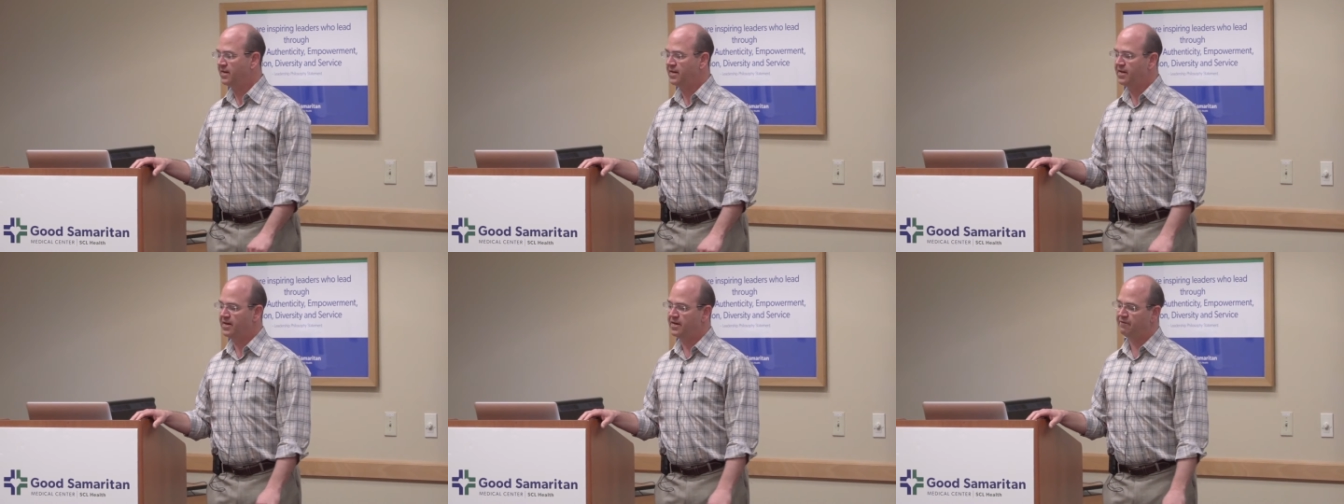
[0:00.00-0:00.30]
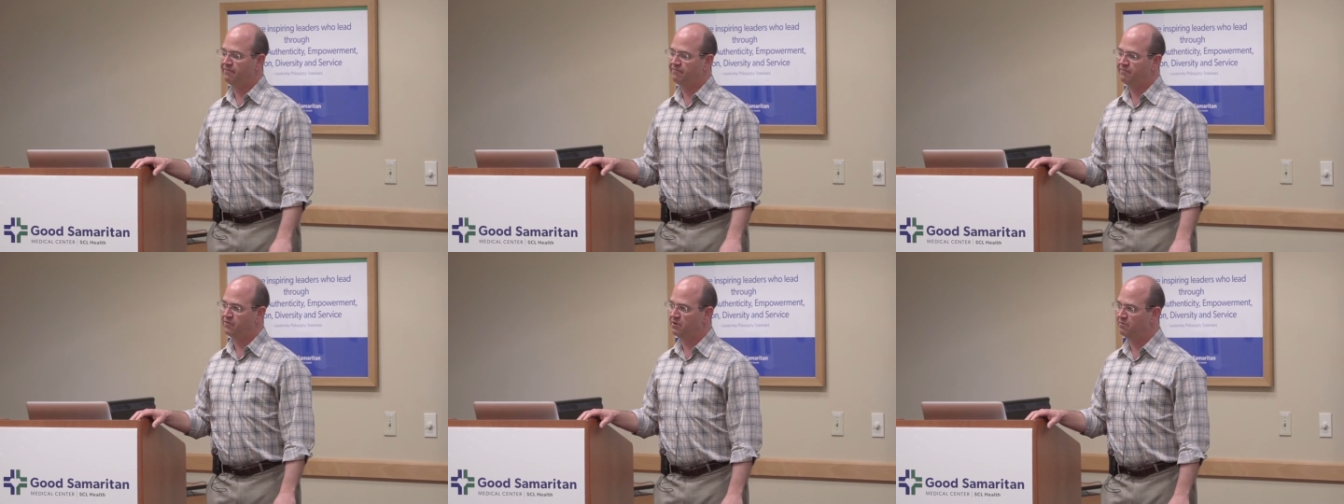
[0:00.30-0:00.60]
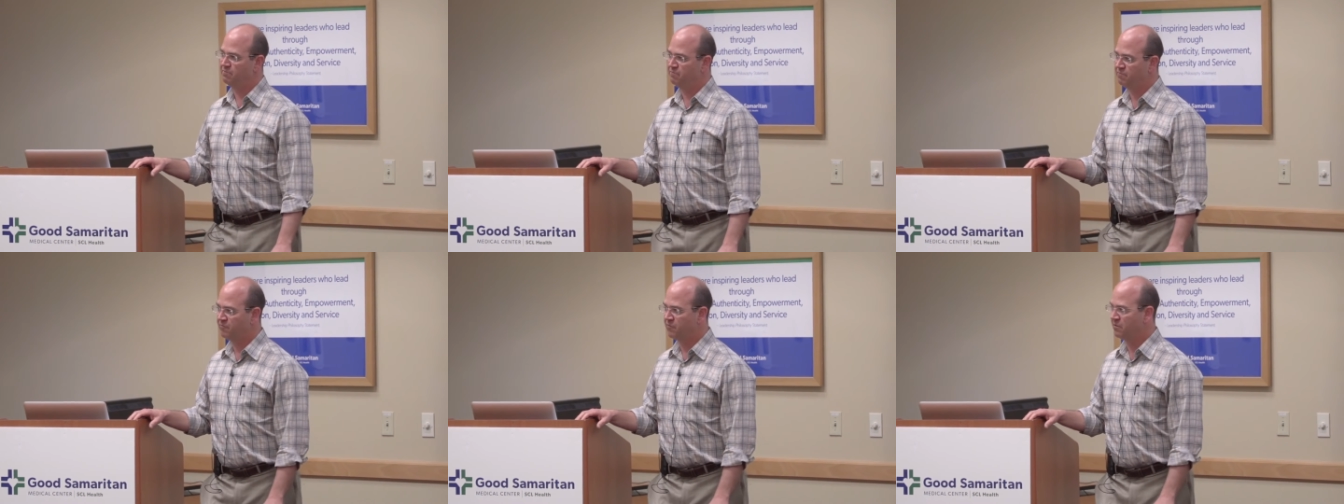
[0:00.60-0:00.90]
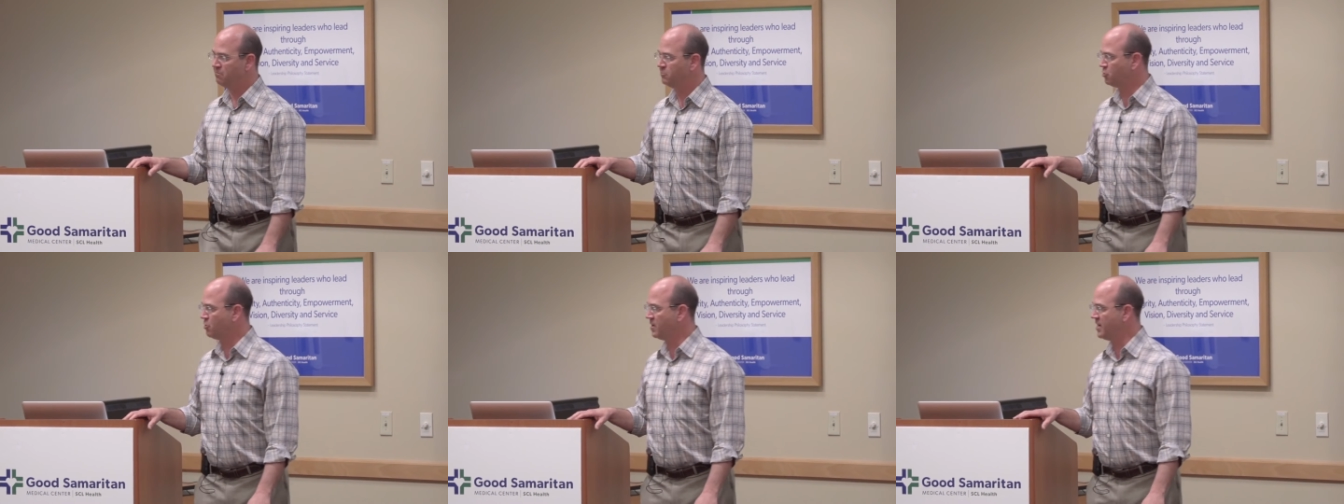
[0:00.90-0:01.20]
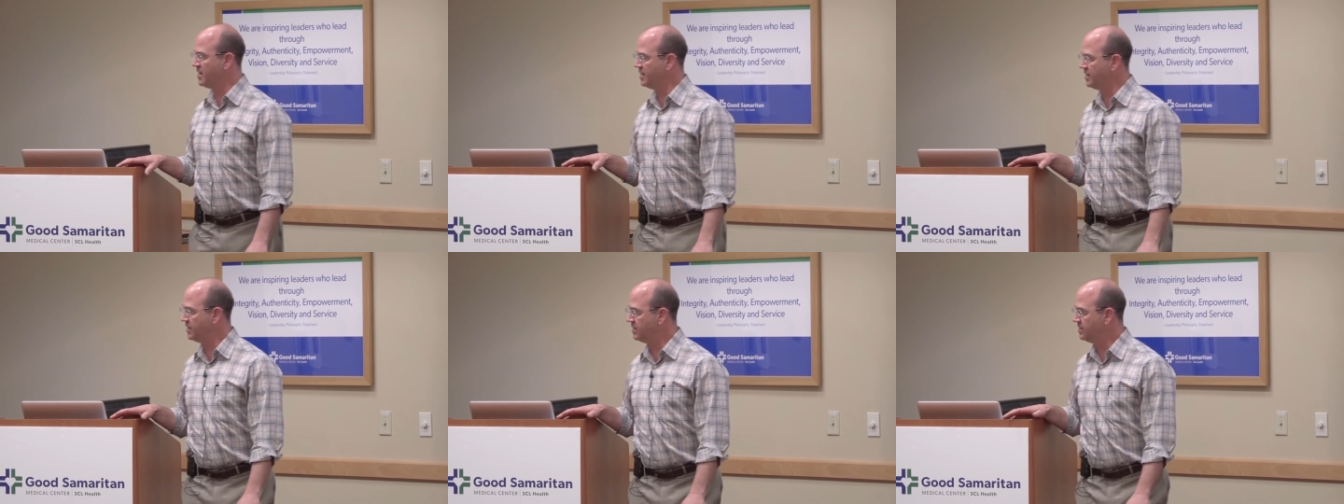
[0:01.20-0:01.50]
uh, from, from
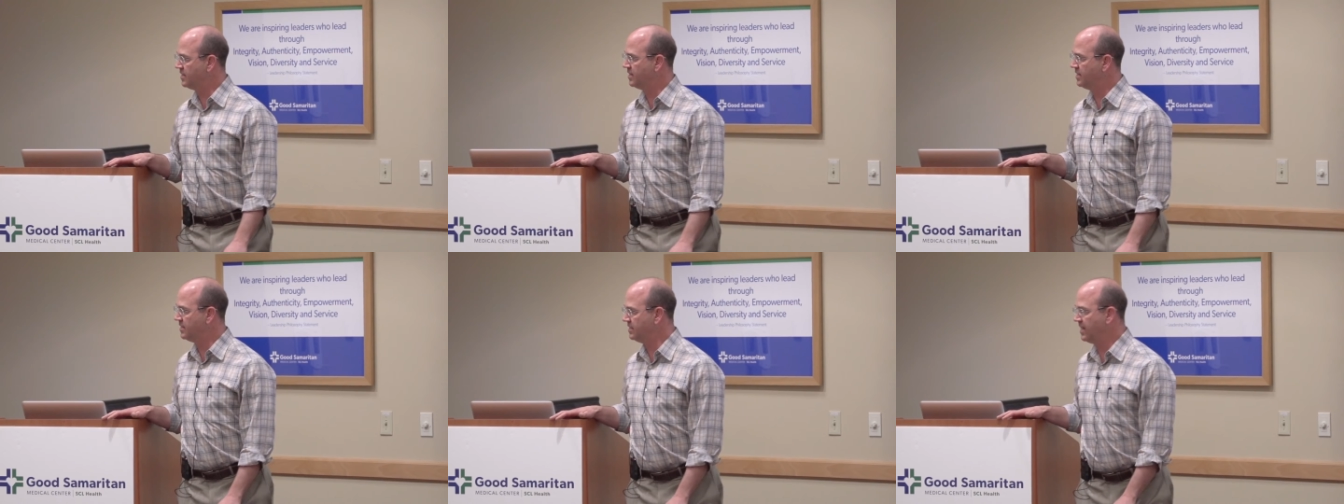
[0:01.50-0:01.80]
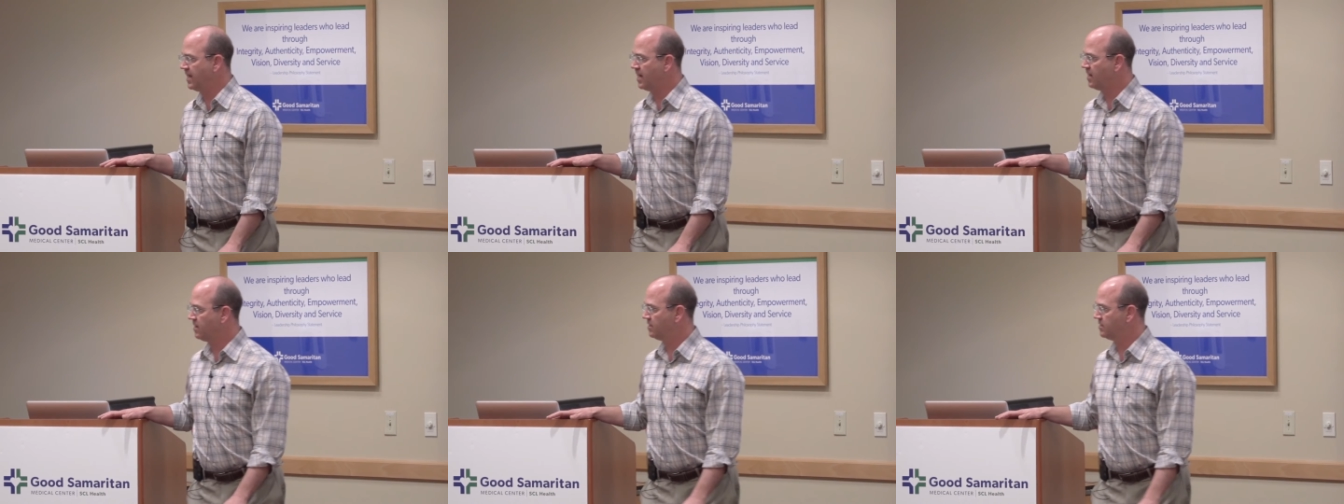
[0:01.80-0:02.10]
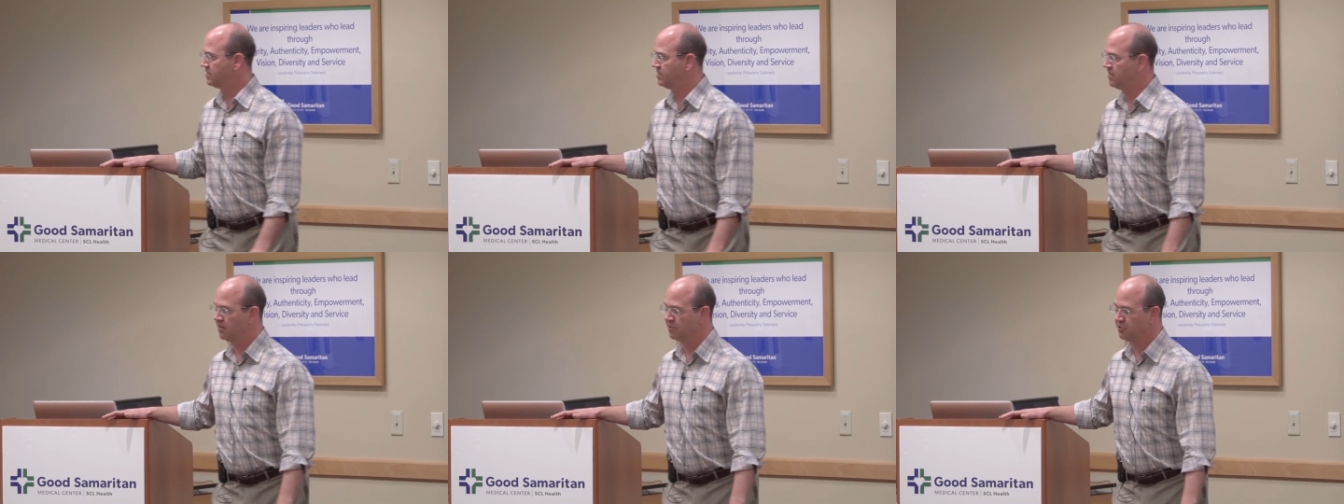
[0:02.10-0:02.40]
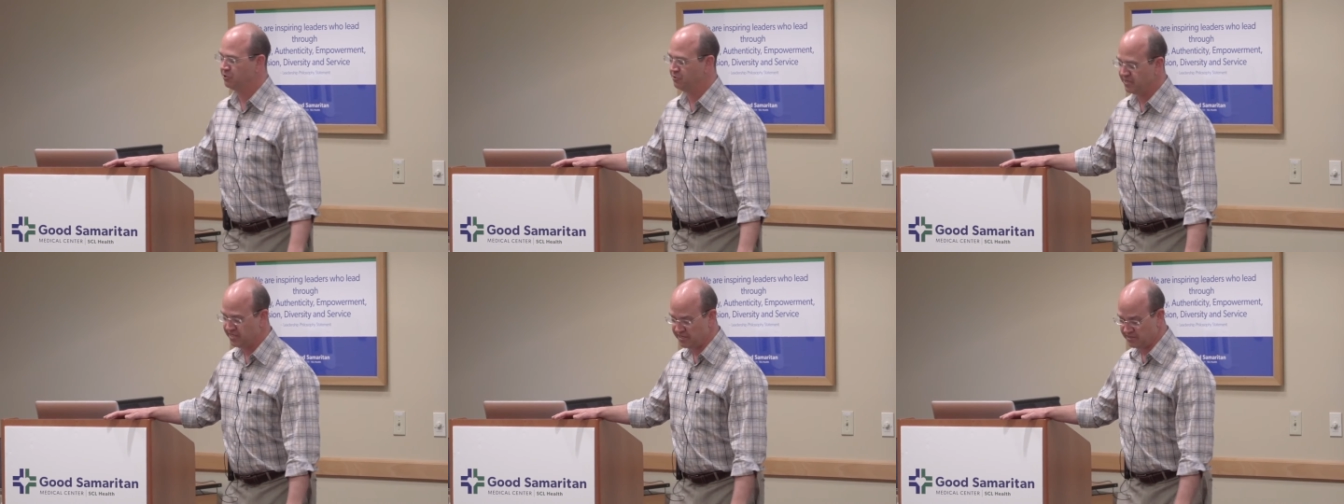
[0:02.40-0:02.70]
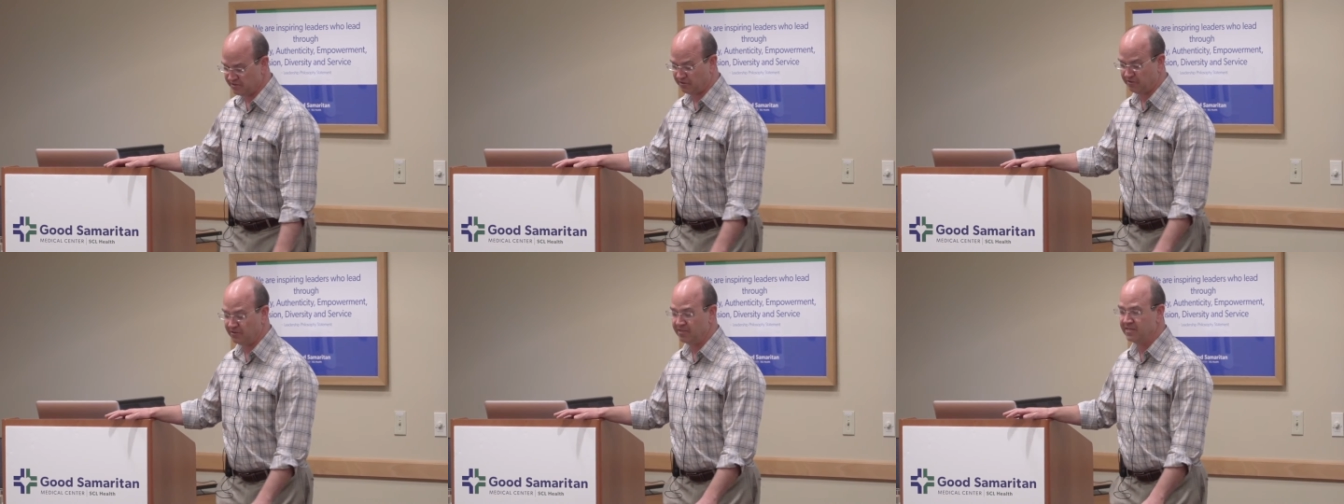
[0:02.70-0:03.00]
training in Dallas, Dr.
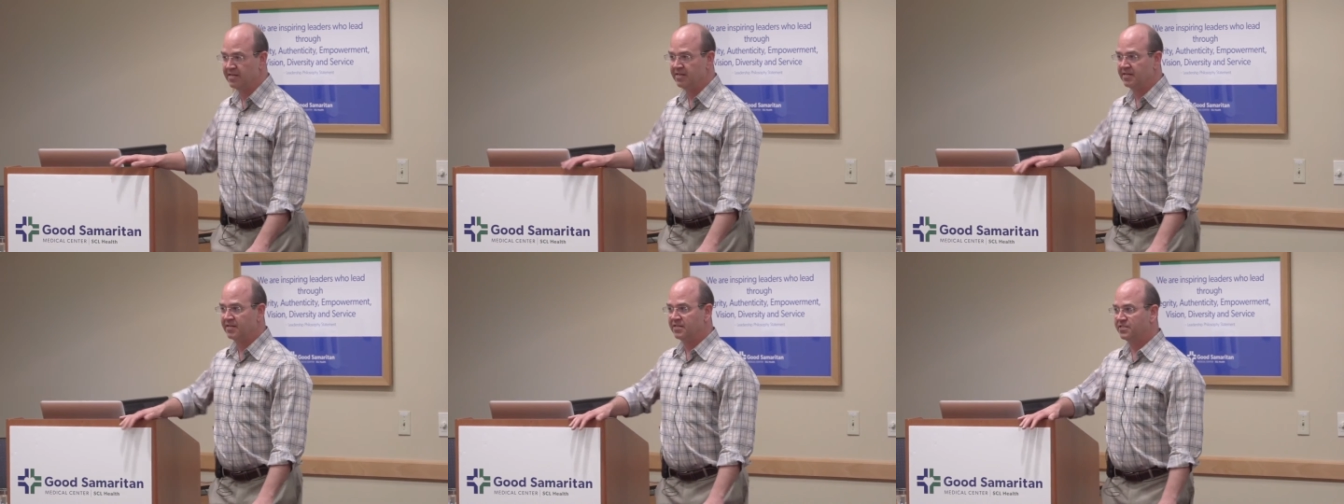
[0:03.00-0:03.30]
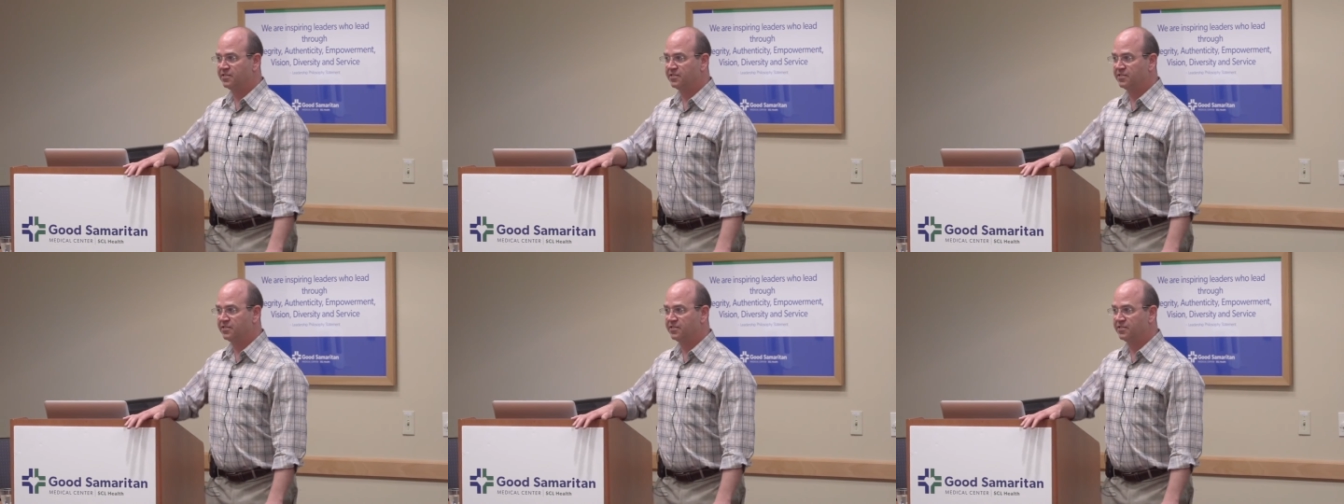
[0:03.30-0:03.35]
Neal.